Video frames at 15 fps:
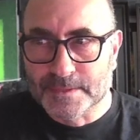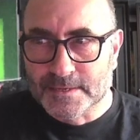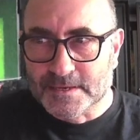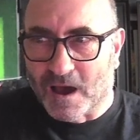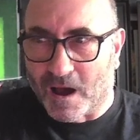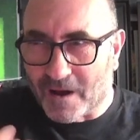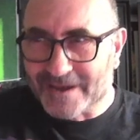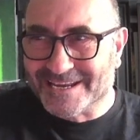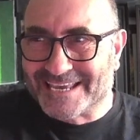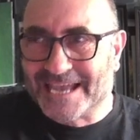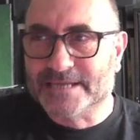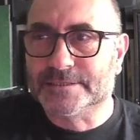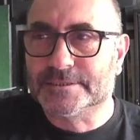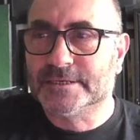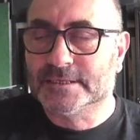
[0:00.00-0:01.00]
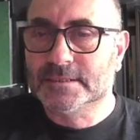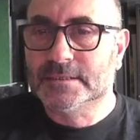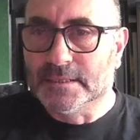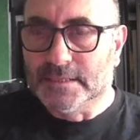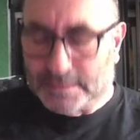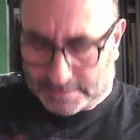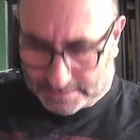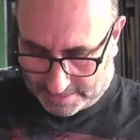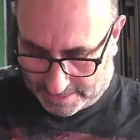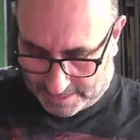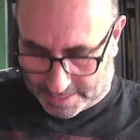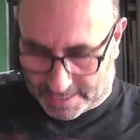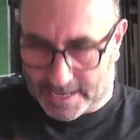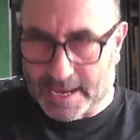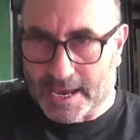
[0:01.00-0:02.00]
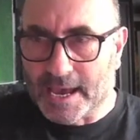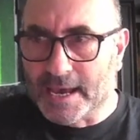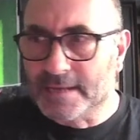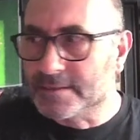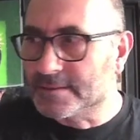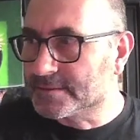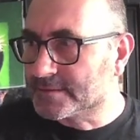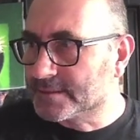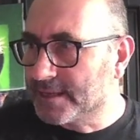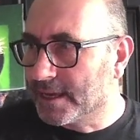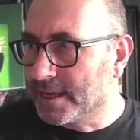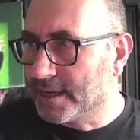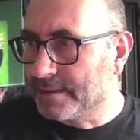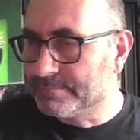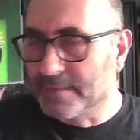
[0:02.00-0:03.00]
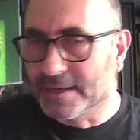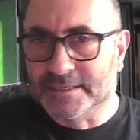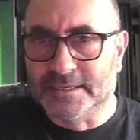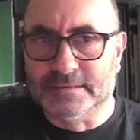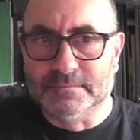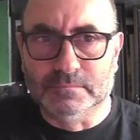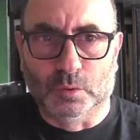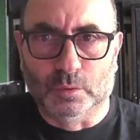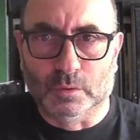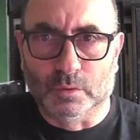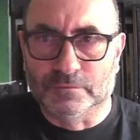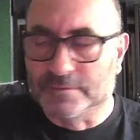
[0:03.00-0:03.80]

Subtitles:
eye-catching, and make it more